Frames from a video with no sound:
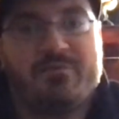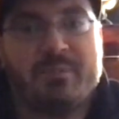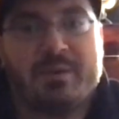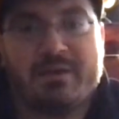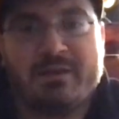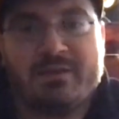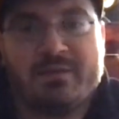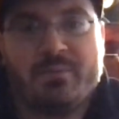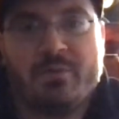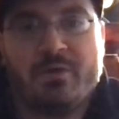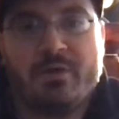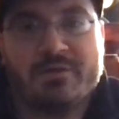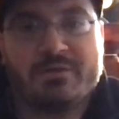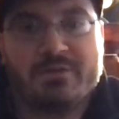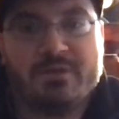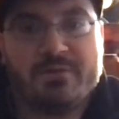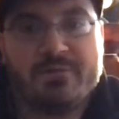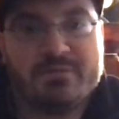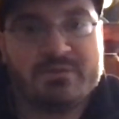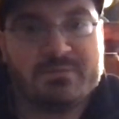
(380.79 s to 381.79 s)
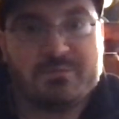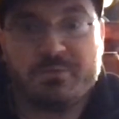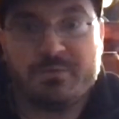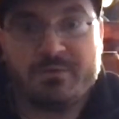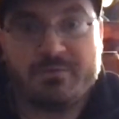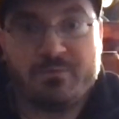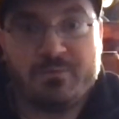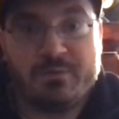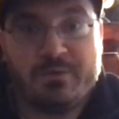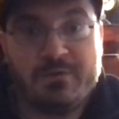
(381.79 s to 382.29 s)
money in the box office for
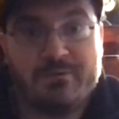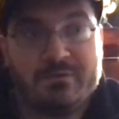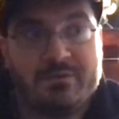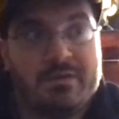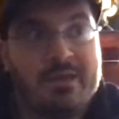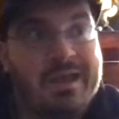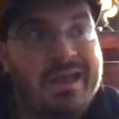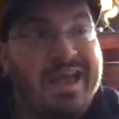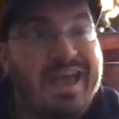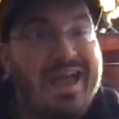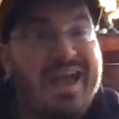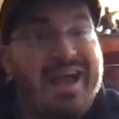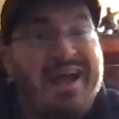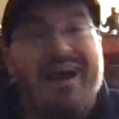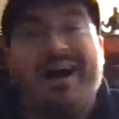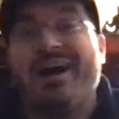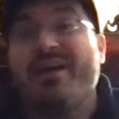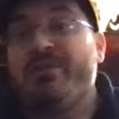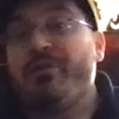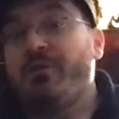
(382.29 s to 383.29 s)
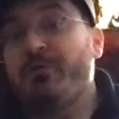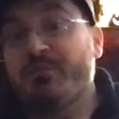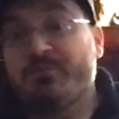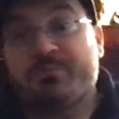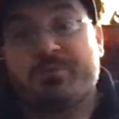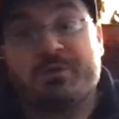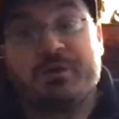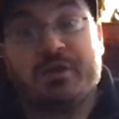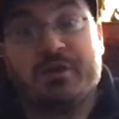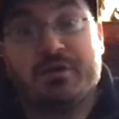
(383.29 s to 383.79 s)
whatever reason. I thought it was
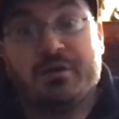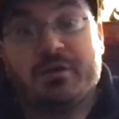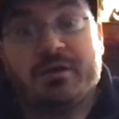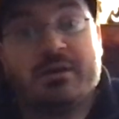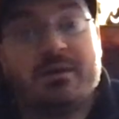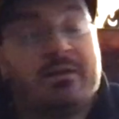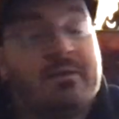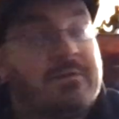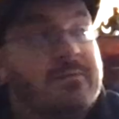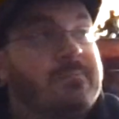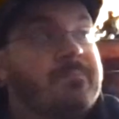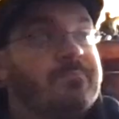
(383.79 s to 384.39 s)
pretty good.